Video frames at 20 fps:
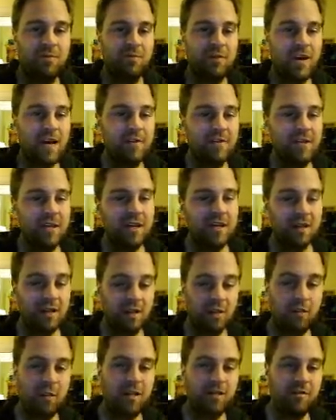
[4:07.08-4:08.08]
for every
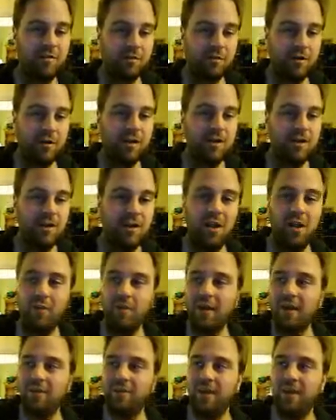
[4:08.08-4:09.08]
low-level grunt all
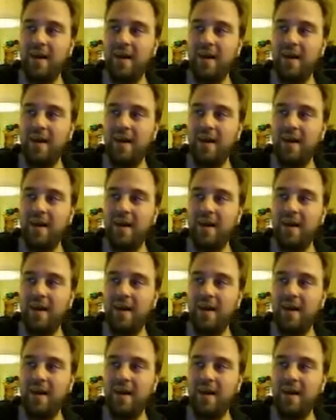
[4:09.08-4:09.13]
the way up to